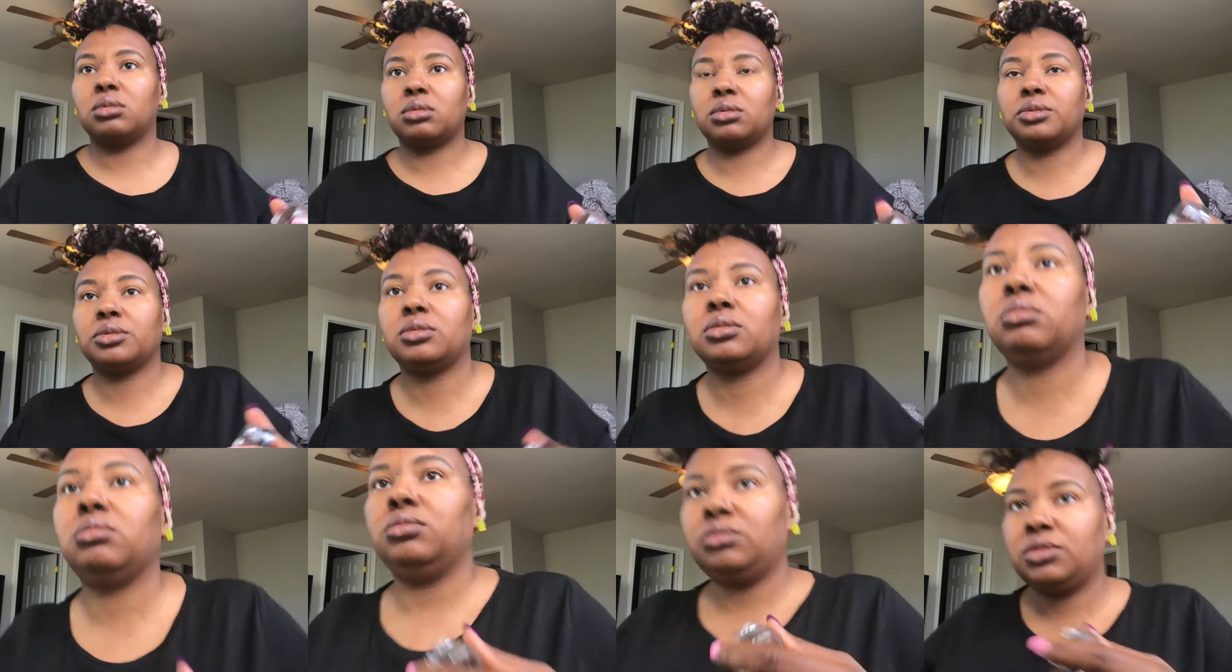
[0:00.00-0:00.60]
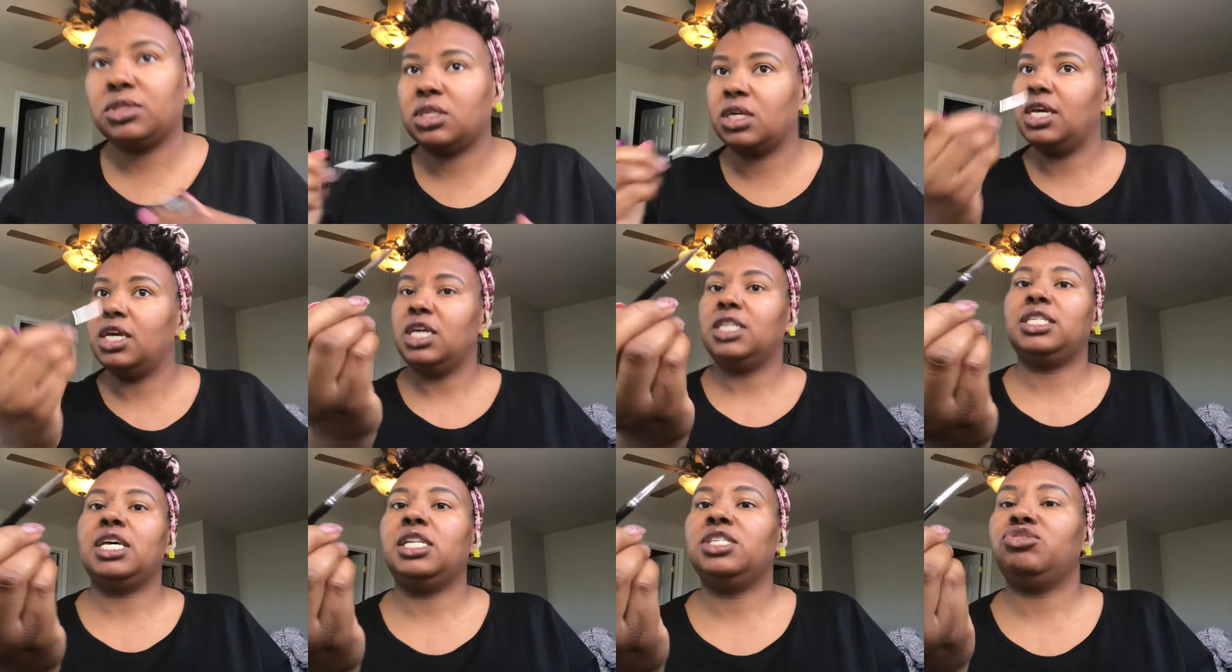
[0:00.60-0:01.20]
Just kind of pointing it
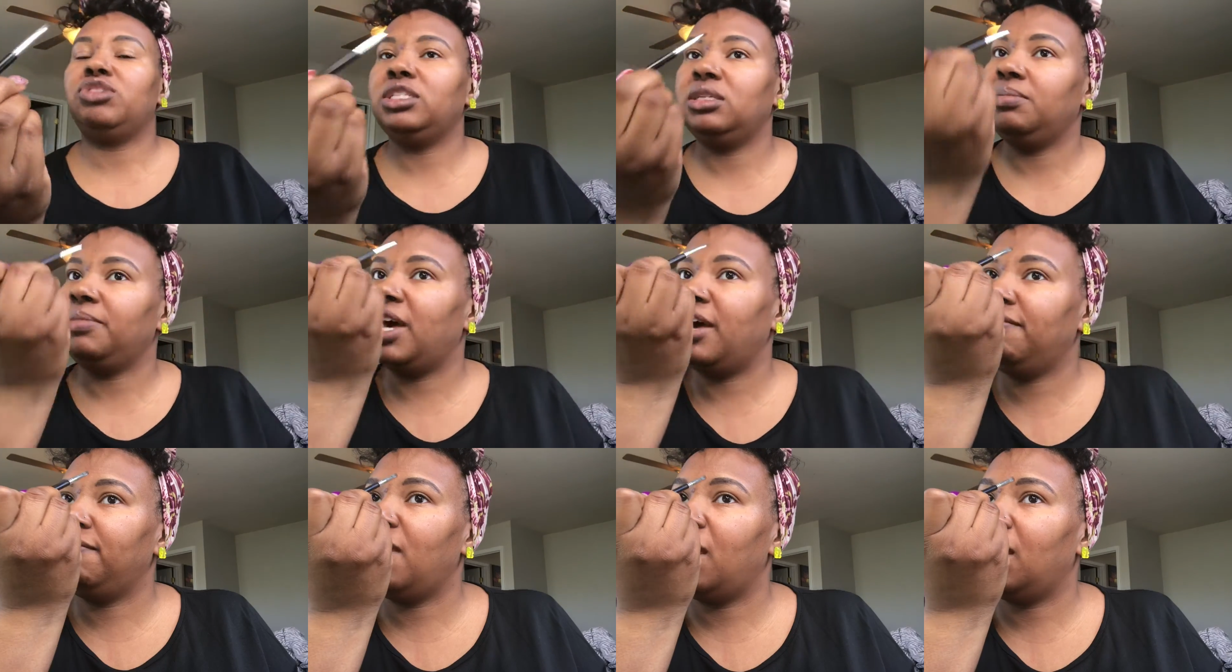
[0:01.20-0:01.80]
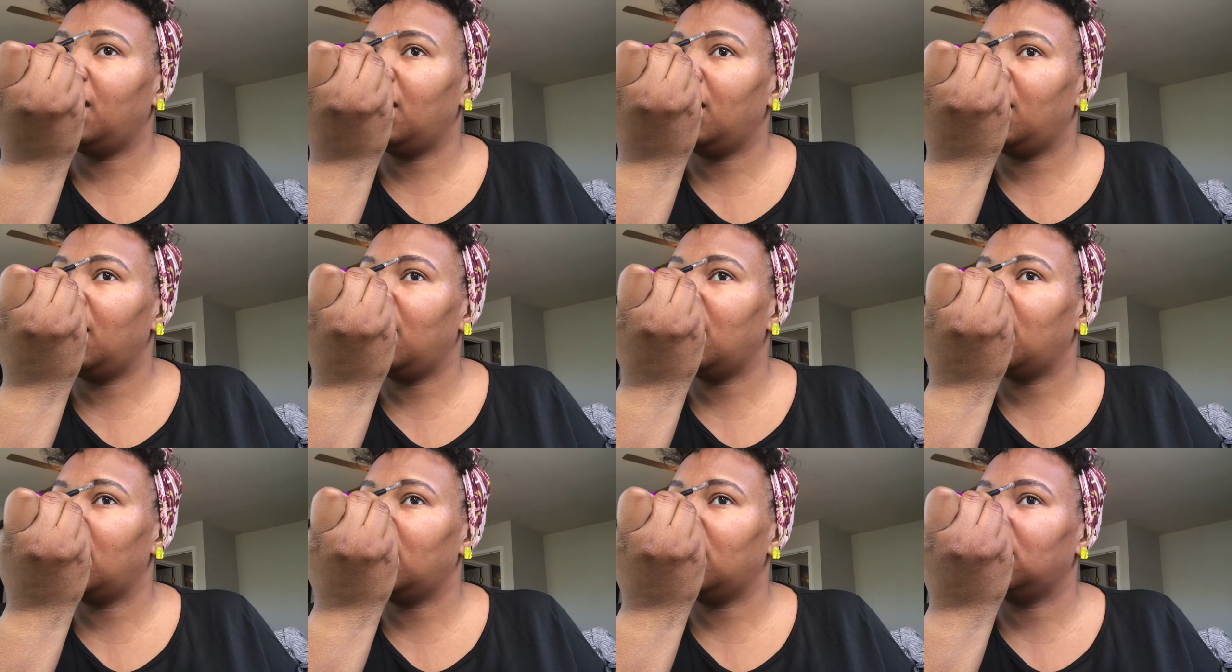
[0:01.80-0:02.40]
out, I do like my eyebrows
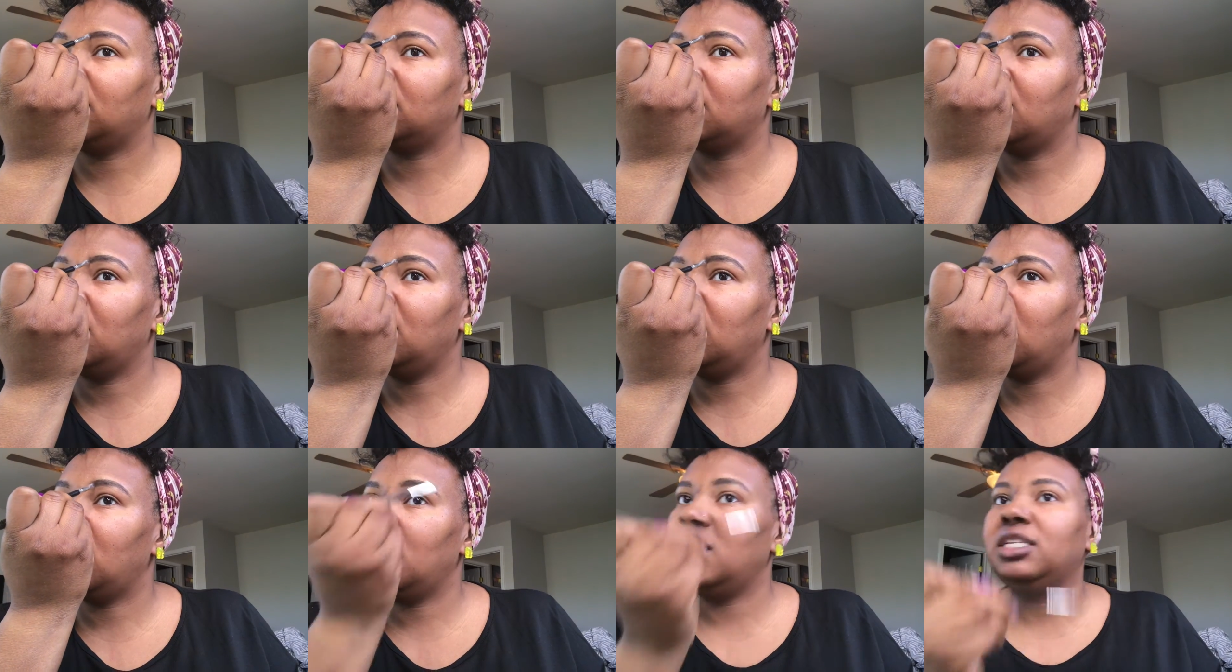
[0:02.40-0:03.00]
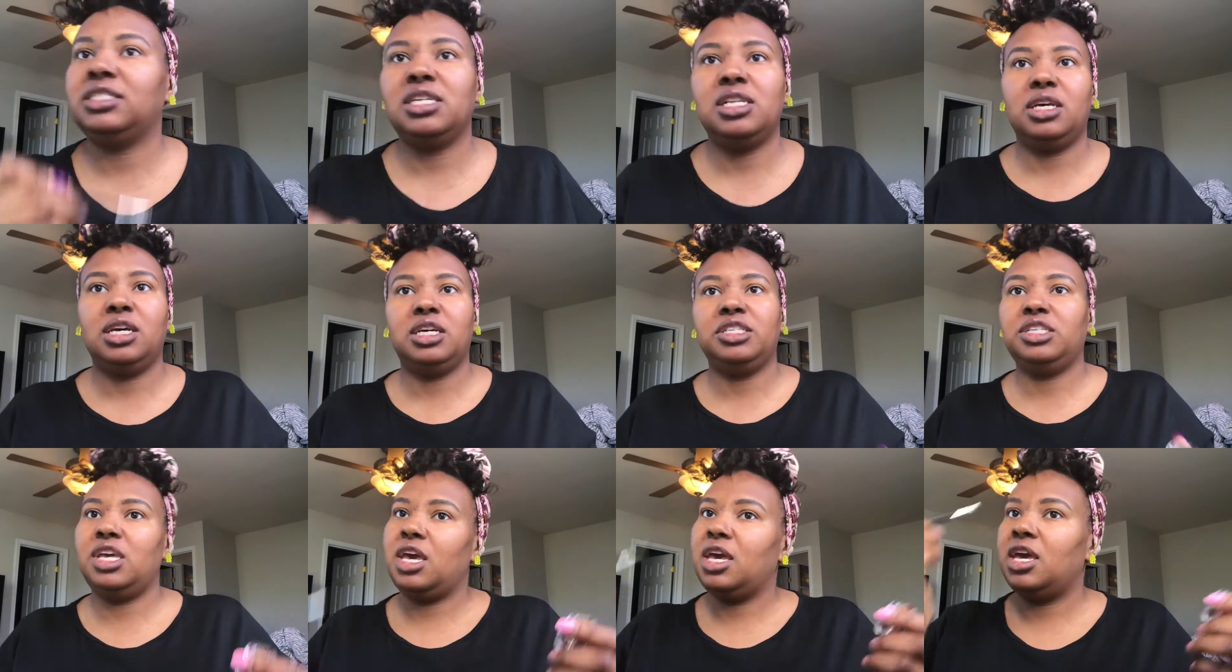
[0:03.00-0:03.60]

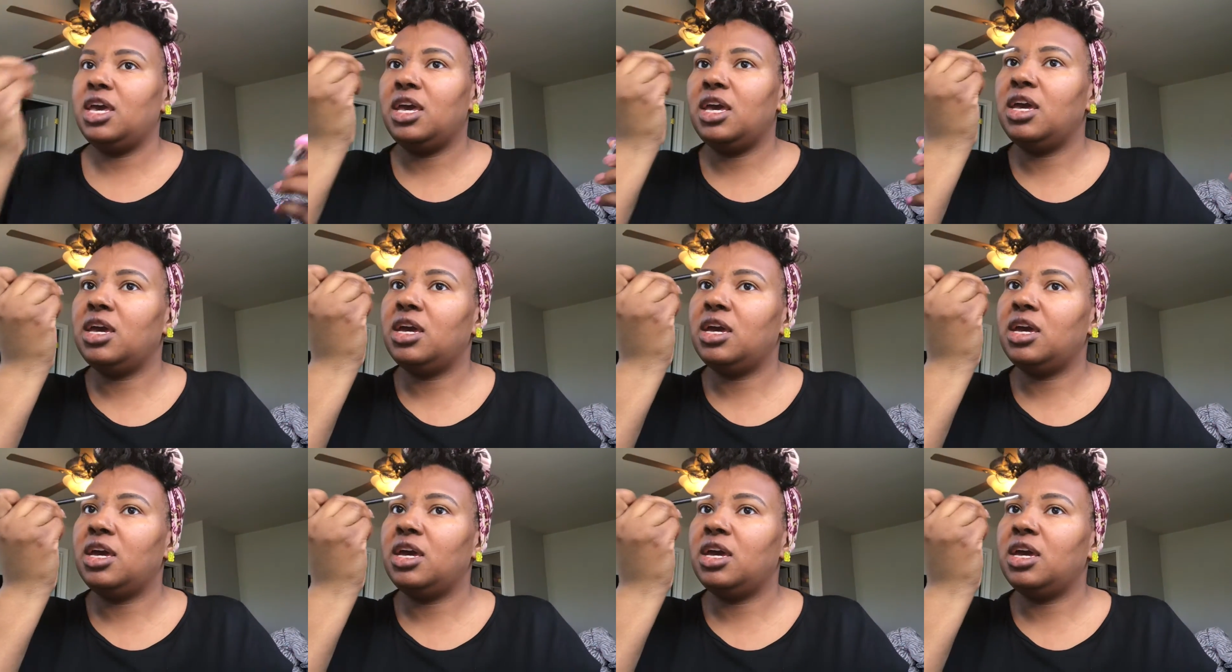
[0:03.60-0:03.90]
semi-dark.